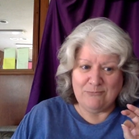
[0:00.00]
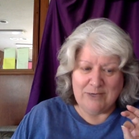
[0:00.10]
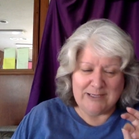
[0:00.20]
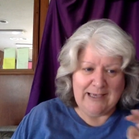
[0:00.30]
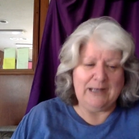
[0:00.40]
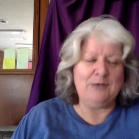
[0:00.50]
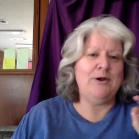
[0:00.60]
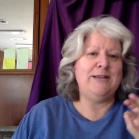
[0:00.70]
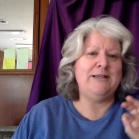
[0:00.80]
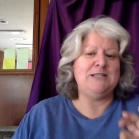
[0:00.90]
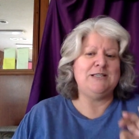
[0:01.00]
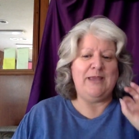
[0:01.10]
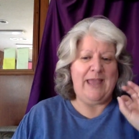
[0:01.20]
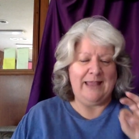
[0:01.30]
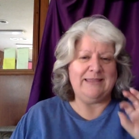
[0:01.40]
exactly where I need to
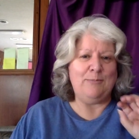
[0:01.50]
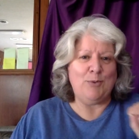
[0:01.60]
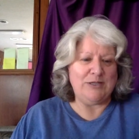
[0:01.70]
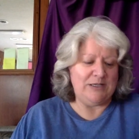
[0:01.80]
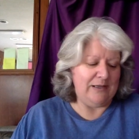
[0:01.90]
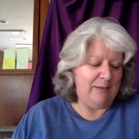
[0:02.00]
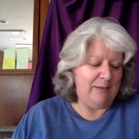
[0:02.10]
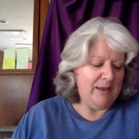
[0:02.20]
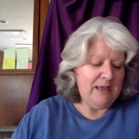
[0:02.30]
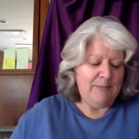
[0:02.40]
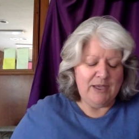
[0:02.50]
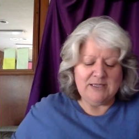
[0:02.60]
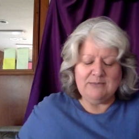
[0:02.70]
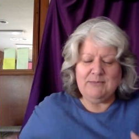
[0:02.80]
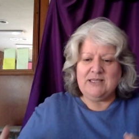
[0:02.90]
be at that point in time,
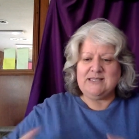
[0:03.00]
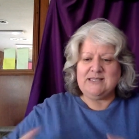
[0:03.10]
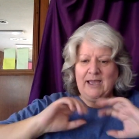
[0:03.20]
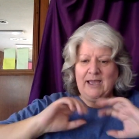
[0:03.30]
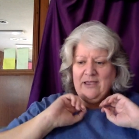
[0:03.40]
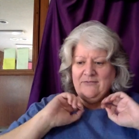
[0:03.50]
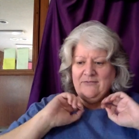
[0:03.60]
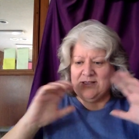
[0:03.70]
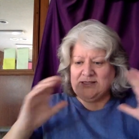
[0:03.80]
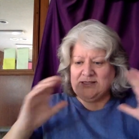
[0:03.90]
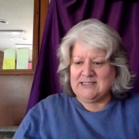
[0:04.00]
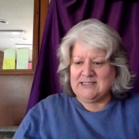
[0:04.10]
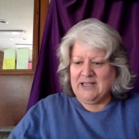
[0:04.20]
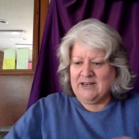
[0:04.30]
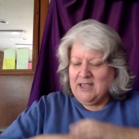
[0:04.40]
because it means that I have now sat
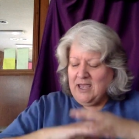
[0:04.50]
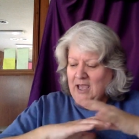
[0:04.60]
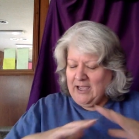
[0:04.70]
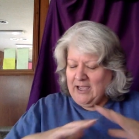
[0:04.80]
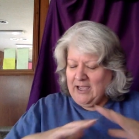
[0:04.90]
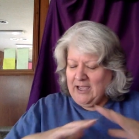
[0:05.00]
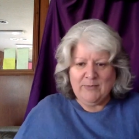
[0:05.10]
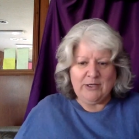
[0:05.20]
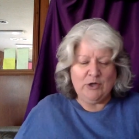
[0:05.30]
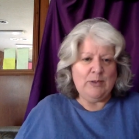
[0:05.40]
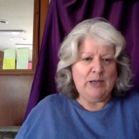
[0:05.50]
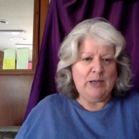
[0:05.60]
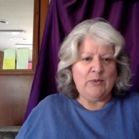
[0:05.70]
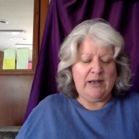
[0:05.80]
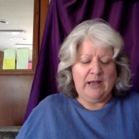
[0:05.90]
down. I have my note
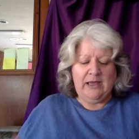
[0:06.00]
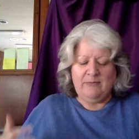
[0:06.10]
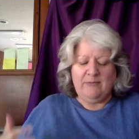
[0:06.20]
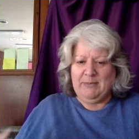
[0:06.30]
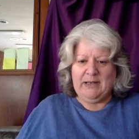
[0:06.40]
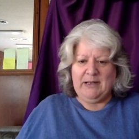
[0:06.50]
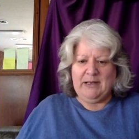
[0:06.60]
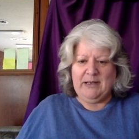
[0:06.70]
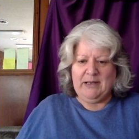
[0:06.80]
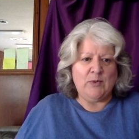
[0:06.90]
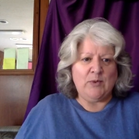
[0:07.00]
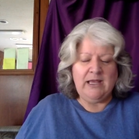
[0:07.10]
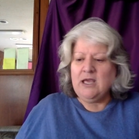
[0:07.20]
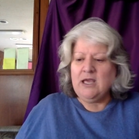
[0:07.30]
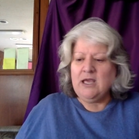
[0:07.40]
paper ready. I have my pen and paper ready.
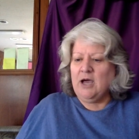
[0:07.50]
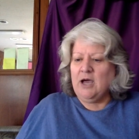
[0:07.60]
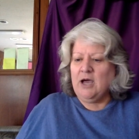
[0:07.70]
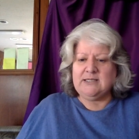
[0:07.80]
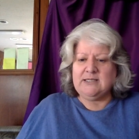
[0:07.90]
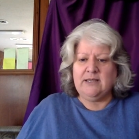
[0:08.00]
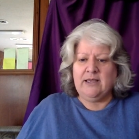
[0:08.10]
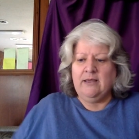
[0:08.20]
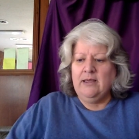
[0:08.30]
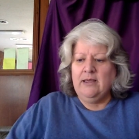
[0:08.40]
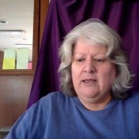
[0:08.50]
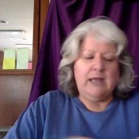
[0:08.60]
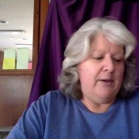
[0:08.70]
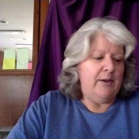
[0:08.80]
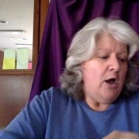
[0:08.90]
I'm not sitting there
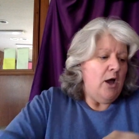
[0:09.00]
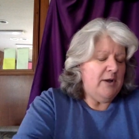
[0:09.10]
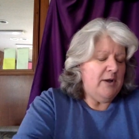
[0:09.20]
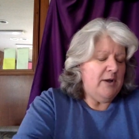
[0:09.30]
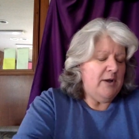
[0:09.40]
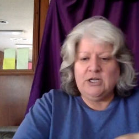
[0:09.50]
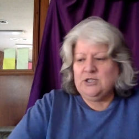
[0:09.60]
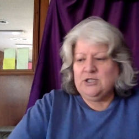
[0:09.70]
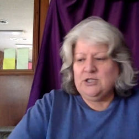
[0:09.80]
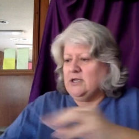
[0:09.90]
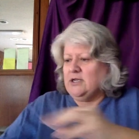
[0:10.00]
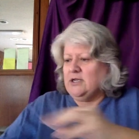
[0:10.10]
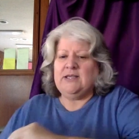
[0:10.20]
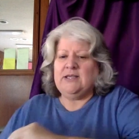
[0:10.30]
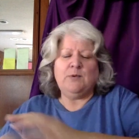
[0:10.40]
going, oh my gosh, I've got to do this. I've got to do
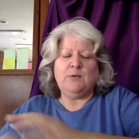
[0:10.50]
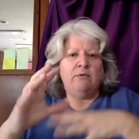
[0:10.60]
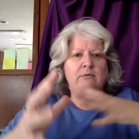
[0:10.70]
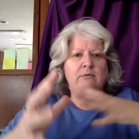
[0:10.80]
this while